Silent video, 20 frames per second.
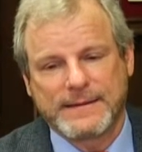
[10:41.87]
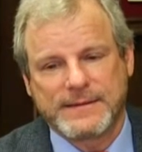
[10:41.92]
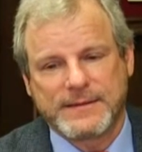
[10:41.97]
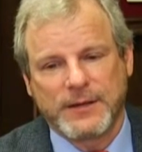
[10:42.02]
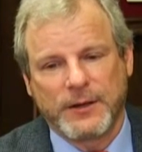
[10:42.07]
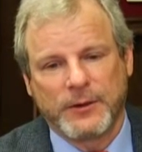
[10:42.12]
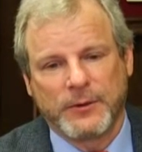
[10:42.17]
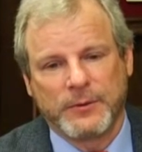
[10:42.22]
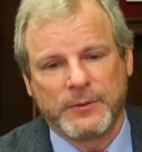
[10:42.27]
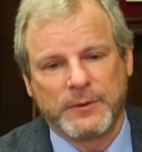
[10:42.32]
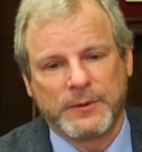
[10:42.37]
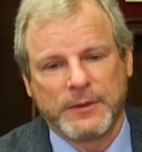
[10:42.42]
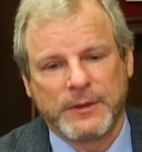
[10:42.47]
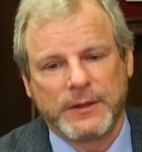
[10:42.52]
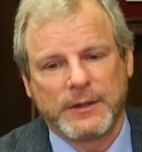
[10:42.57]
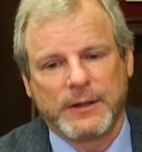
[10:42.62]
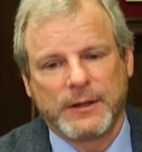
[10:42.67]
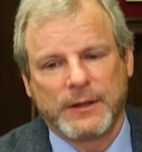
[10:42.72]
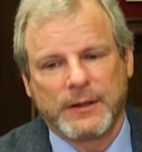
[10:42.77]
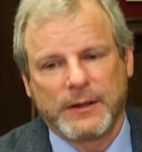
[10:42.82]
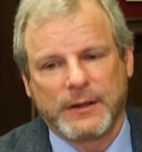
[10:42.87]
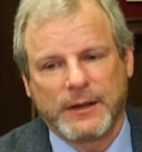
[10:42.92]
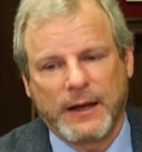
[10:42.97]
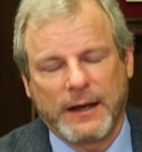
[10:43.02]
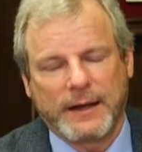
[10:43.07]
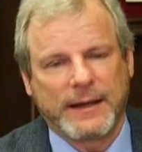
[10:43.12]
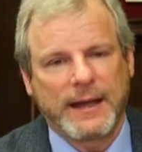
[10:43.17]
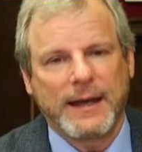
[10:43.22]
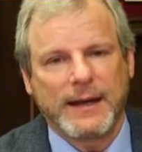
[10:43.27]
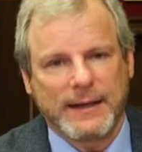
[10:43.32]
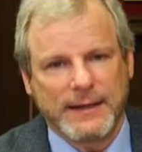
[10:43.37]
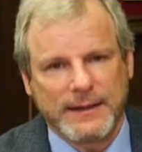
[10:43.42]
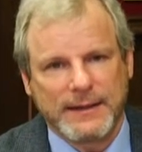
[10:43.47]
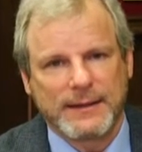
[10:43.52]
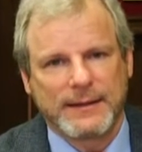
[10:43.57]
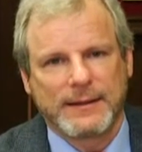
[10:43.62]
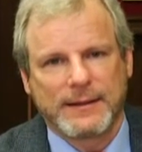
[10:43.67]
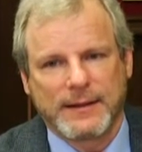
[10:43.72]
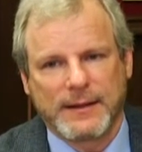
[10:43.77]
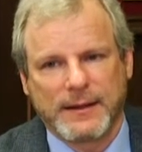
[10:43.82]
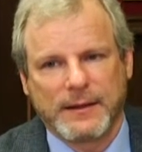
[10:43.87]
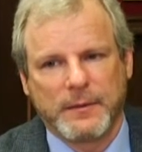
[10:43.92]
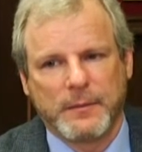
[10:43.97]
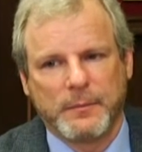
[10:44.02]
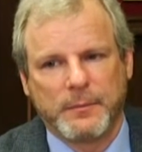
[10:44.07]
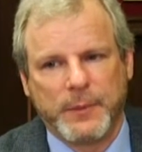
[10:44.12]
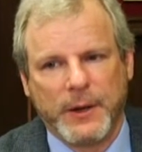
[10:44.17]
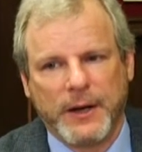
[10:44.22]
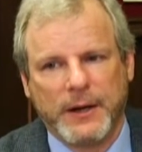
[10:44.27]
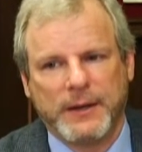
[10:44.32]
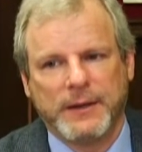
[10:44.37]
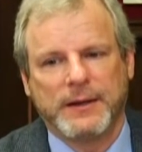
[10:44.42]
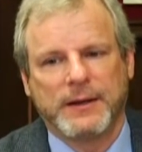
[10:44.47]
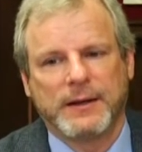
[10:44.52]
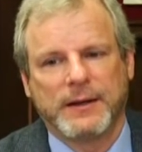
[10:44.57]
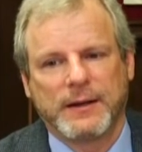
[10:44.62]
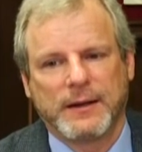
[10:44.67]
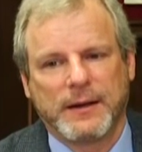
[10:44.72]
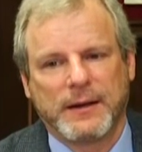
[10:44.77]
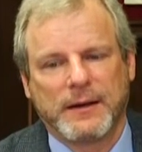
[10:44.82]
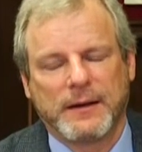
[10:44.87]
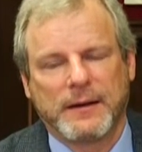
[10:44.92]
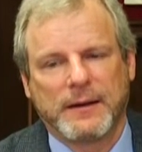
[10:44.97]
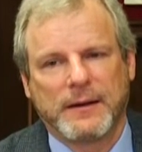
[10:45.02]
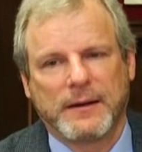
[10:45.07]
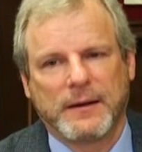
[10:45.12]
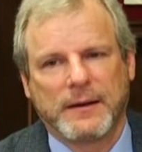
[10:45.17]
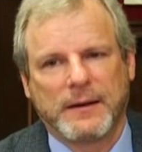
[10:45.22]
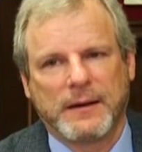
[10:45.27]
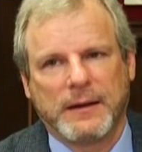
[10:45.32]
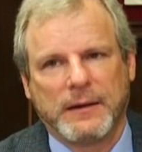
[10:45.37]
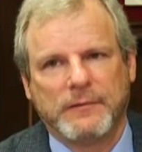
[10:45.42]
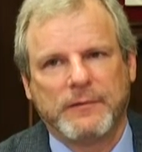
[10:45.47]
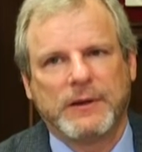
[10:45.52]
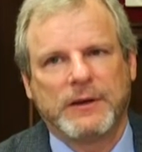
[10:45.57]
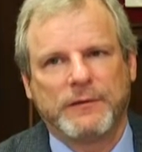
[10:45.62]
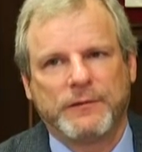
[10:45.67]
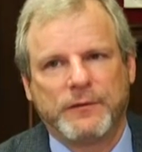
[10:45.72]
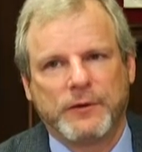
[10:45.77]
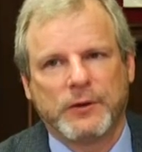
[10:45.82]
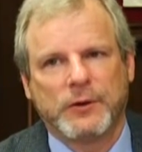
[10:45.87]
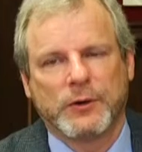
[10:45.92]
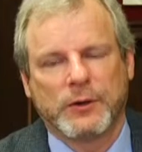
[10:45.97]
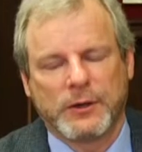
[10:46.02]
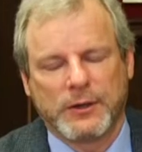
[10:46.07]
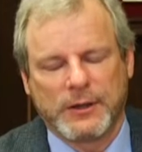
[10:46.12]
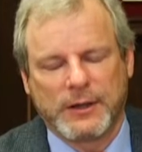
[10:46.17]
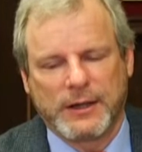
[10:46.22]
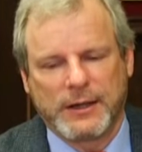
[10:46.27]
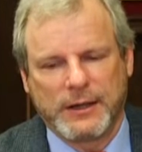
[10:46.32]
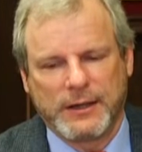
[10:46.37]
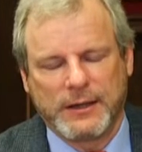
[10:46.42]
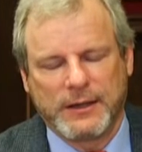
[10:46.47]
So I get it. But even if you're